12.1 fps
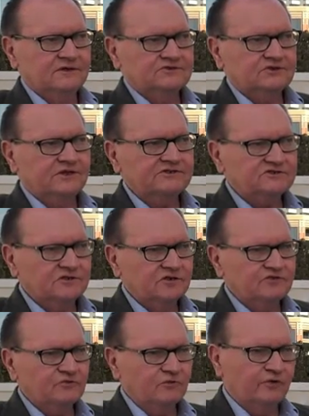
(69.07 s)
So that's
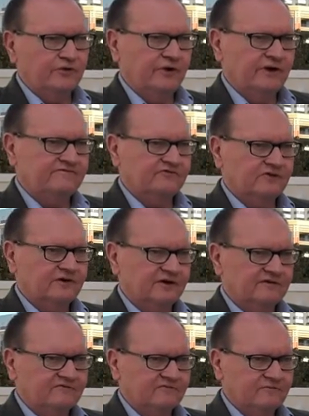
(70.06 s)
another one where you have to
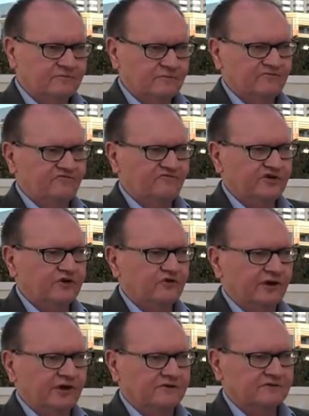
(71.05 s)
kind of
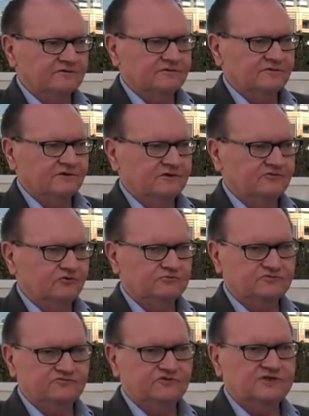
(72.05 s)
figure out in
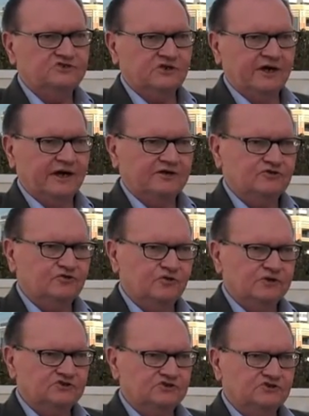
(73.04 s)
terms of teaching how you
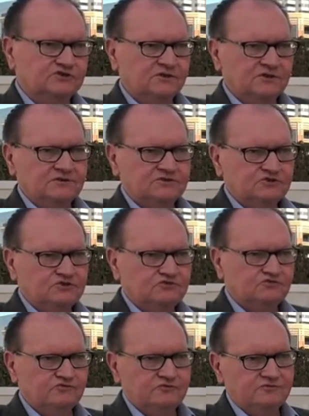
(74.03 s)
reach to
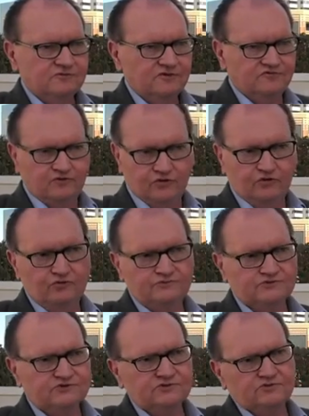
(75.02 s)
different
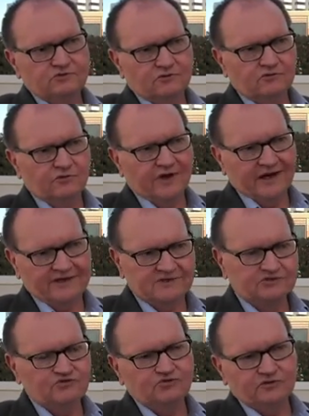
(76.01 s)
groups who are
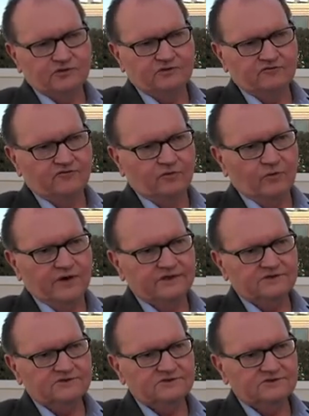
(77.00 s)
reacting to it in different ways.